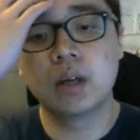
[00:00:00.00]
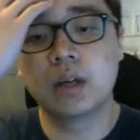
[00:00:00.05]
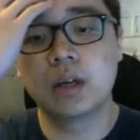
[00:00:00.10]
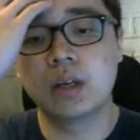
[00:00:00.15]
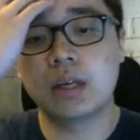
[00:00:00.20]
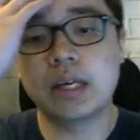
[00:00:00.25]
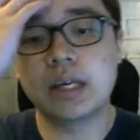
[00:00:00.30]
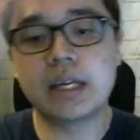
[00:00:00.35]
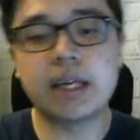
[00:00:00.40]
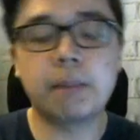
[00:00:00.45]

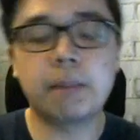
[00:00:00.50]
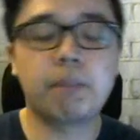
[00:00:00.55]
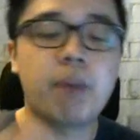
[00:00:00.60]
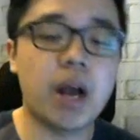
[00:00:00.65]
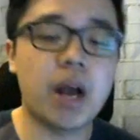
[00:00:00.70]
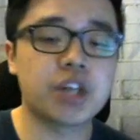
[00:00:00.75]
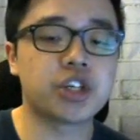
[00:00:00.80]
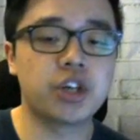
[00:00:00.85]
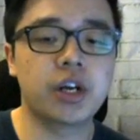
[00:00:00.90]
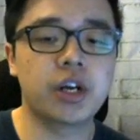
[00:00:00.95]
he keep
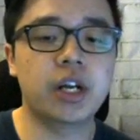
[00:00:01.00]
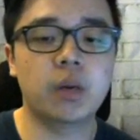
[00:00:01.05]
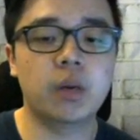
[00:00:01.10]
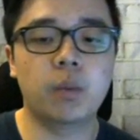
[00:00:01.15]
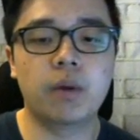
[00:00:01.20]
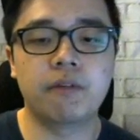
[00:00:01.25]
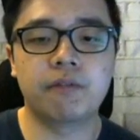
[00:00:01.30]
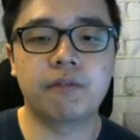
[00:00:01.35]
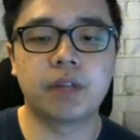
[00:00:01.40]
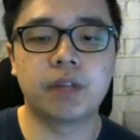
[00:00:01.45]
pressuring
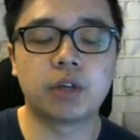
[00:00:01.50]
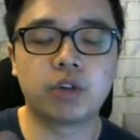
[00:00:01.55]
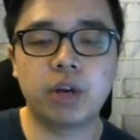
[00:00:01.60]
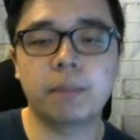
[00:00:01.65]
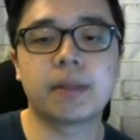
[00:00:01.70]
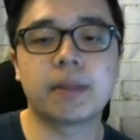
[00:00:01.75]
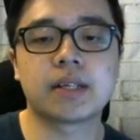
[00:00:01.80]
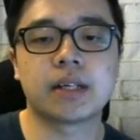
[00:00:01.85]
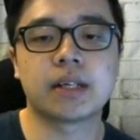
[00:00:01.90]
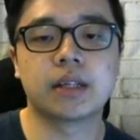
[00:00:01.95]
with the Three
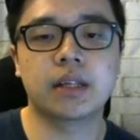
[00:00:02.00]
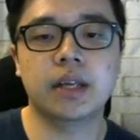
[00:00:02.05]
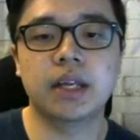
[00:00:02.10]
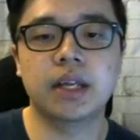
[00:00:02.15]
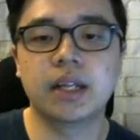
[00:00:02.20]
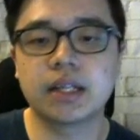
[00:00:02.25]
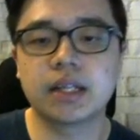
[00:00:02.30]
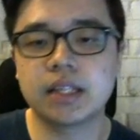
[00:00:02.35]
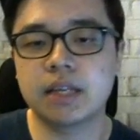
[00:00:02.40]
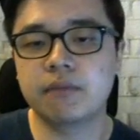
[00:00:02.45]
Musketeer.
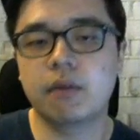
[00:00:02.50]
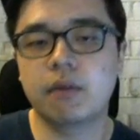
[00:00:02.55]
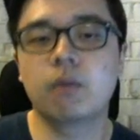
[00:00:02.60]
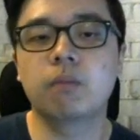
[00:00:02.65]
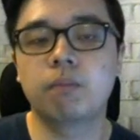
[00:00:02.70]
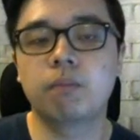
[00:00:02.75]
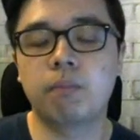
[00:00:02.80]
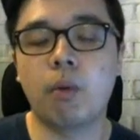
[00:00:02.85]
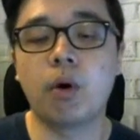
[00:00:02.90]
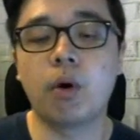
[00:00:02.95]
He doesn't
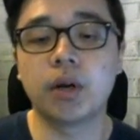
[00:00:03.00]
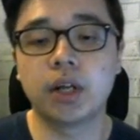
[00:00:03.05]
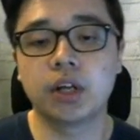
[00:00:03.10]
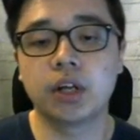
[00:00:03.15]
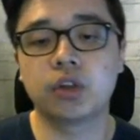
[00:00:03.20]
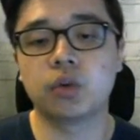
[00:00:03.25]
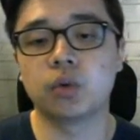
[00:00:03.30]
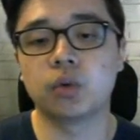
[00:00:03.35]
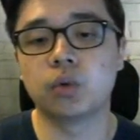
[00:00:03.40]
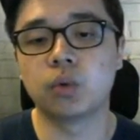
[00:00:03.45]
even bother
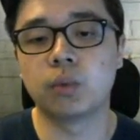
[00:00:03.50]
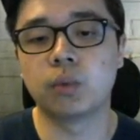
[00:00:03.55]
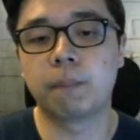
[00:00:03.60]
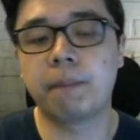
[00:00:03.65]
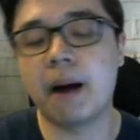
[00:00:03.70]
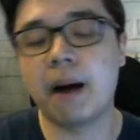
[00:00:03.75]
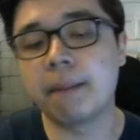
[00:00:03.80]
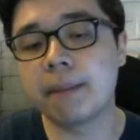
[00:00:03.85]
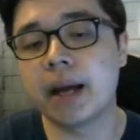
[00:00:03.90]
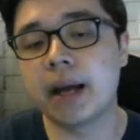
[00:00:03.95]
to
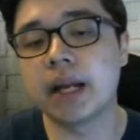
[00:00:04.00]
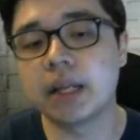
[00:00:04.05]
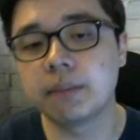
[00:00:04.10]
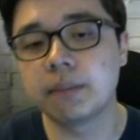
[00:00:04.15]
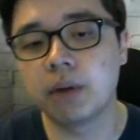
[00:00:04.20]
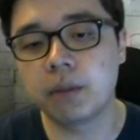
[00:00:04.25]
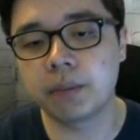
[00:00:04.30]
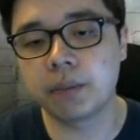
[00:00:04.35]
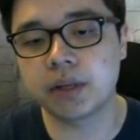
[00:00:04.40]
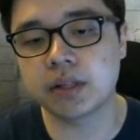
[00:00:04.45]
pump
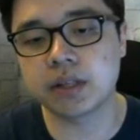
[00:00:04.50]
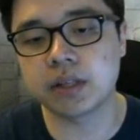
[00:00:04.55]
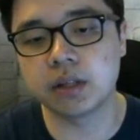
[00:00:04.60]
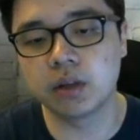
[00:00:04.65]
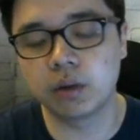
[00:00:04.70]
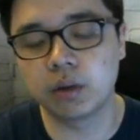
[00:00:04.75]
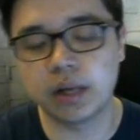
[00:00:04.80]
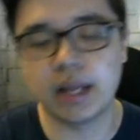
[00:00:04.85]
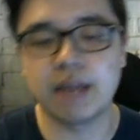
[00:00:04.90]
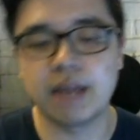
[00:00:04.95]
anymore, because he
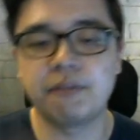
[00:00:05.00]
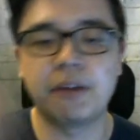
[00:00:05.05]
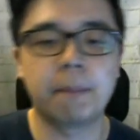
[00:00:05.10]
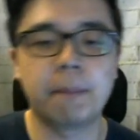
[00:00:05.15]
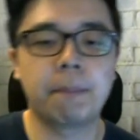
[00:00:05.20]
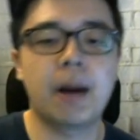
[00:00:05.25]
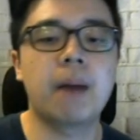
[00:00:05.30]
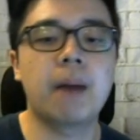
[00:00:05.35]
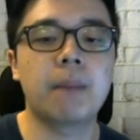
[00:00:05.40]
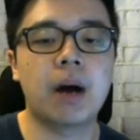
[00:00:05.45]
knows that if he
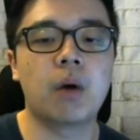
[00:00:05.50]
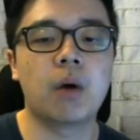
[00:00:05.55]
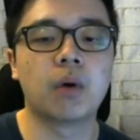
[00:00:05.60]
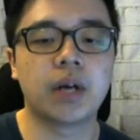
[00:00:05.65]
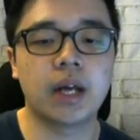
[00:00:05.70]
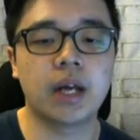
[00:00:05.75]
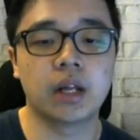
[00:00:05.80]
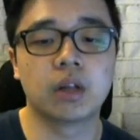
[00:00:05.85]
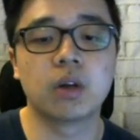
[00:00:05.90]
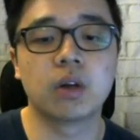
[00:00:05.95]
pump, I will
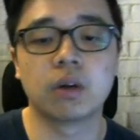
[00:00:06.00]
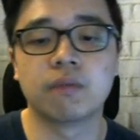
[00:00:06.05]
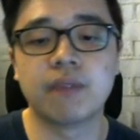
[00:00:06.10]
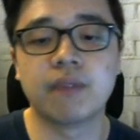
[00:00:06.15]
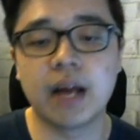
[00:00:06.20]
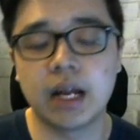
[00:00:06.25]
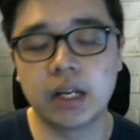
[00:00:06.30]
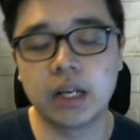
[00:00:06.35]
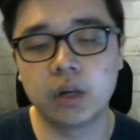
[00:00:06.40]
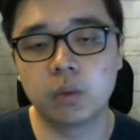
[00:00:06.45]
get a lot of
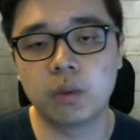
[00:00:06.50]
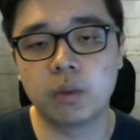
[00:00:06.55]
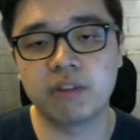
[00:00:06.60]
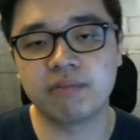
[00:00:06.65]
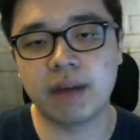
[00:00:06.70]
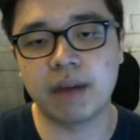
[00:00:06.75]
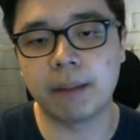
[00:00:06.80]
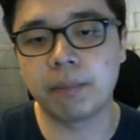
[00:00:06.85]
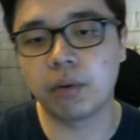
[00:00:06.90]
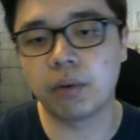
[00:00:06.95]
value with
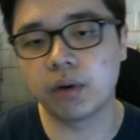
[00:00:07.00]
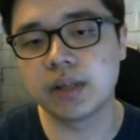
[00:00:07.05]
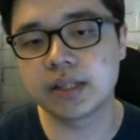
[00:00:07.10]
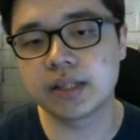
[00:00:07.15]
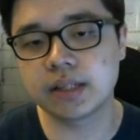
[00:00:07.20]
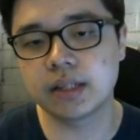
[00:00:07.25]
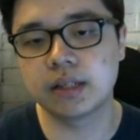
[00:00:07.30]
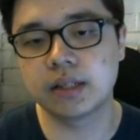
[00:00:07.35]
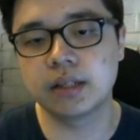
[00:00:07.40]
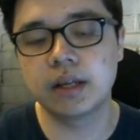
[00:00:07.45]
my
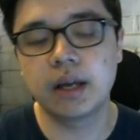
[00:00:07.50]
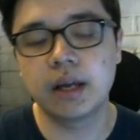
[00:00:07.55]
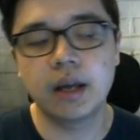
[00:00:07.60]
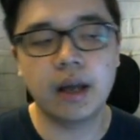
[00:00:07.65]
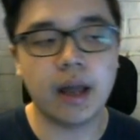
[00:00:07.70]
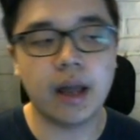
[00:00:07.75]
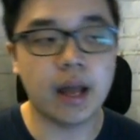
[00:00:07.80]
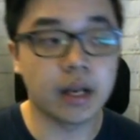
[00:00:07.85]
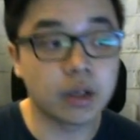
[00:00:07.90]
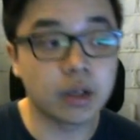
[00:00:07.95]
poison
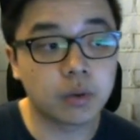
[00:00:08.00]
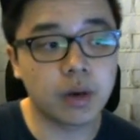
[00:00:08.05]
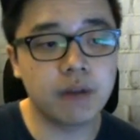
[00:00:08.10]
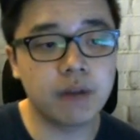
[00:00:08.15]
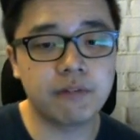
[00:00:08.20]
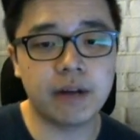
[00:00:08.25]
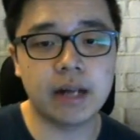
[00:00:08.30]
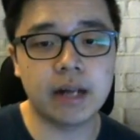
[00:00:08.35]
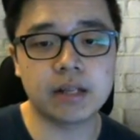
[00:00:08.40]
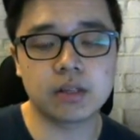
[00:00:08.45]
and
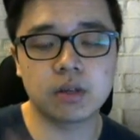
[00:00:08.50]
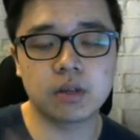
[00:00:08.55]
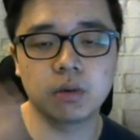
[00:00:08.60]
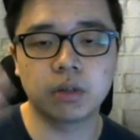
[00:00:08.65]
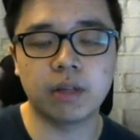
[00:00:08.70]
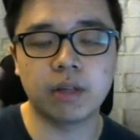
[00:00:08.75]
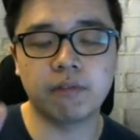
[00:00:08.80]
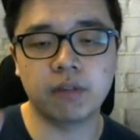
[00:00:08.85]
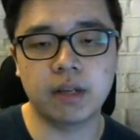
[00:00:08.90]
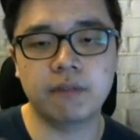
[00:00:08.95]
Graveyard. So
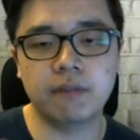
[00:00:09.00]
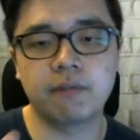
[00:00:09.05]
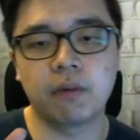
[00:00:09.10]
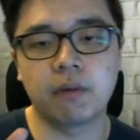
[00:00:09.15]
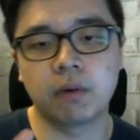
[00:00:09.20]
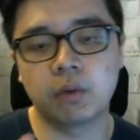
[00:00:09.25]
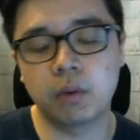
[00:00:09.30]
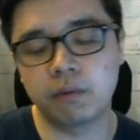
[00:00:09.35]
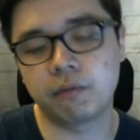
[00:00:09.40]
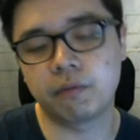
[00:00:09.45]
definitely
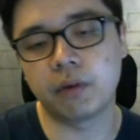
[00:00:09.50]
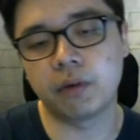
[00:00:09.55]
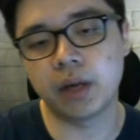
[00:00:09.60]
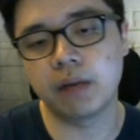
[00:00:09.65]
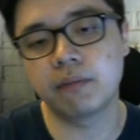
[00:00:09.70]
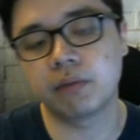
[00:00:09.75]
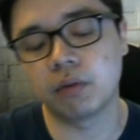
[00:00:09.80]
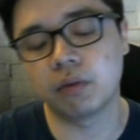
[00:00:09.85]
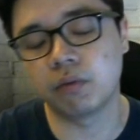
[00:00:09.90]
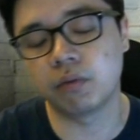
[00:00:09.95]
good for
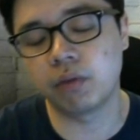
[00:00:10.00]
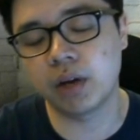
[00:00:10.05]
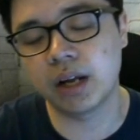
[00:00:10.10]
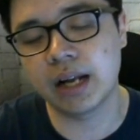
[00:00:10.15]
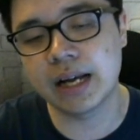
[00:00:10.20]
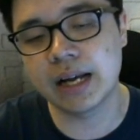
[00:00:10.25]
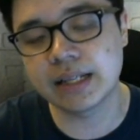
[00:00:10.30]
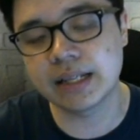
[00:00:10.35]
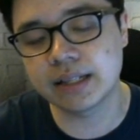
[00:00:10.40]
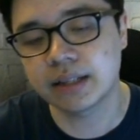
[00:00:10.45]
him to
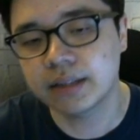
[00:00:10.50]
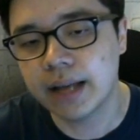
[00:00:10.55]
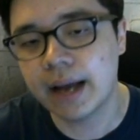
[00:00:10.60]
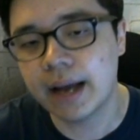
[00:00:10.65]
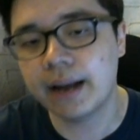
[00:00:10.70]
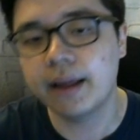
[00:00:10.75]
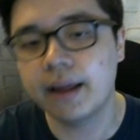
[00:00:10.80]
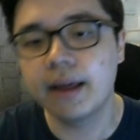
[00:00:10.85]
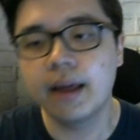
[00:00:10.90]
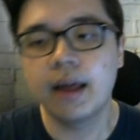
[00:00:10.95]
realizing
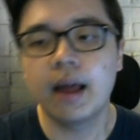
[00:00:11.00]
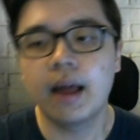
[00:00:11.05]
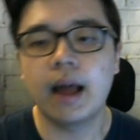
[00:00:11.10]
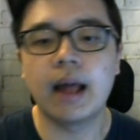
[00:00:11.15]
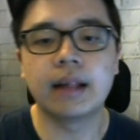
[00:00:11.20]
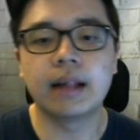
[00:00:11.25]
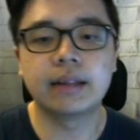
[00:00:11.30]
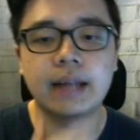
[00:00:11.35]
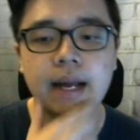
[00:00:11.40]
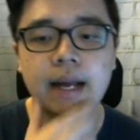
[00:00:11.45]
that.
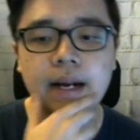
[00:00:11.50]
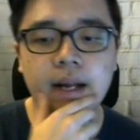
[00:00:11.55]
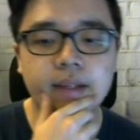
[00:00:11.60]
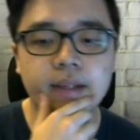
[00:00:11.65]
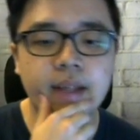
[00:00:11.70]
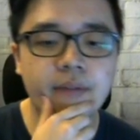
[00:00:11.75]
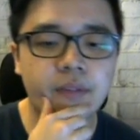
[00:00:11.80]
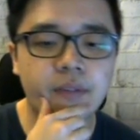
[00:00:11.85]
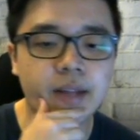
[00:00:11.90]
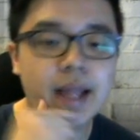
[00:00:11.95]
And then
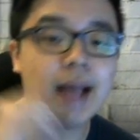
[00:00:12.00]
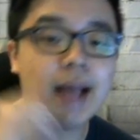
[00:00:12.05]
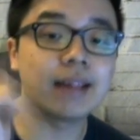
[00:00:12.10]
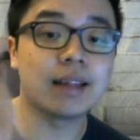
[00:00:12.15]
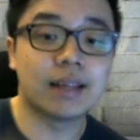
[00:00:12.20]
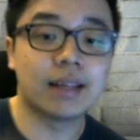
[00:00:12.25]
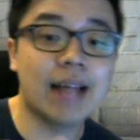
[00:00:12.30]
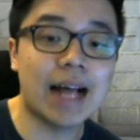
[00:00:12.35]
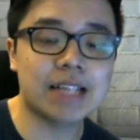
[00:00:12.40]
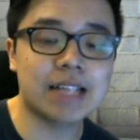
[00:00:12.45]
definitely at
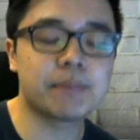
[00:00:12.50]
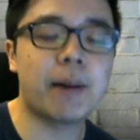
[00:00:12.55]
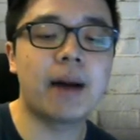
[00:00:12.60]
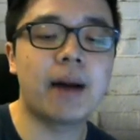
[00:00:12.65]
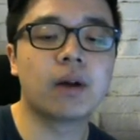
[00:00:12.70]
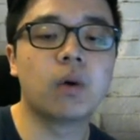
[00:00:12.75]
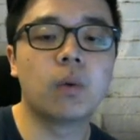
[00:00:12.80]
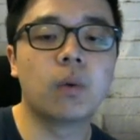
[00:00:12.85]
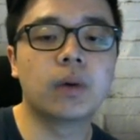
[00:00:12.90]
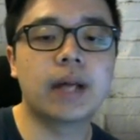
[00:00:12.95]
the last
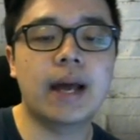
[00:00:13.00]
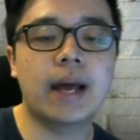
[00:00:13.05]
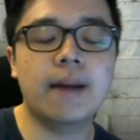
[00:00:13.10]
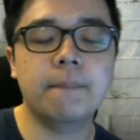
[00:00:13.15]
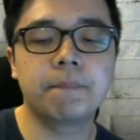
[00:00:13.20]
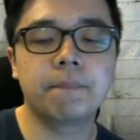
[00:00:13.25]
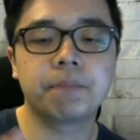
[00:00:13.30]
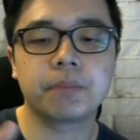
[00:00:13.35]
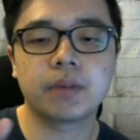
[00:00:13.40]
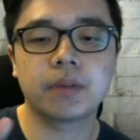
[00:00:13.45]
part over there,
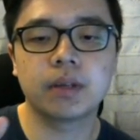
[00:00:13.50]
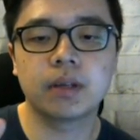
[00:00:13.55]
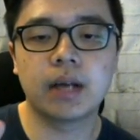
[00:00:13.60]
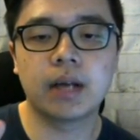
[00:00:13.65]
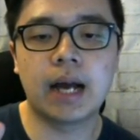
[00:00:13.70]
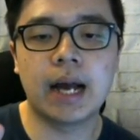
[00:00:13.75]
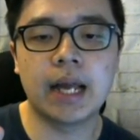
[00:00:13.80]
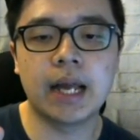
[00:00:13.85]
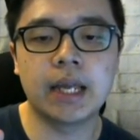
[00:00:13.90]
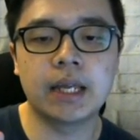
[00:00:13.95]

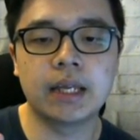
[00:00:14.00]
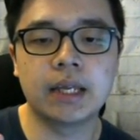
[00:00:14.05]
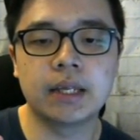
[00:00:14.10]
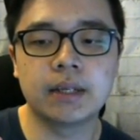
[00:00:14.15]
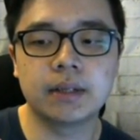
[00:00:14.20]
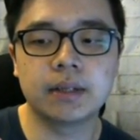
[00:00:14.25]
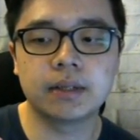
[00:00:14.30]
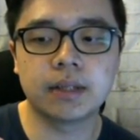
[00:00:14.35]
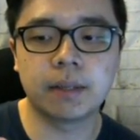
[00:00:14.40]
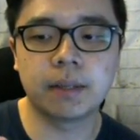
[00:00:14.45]
the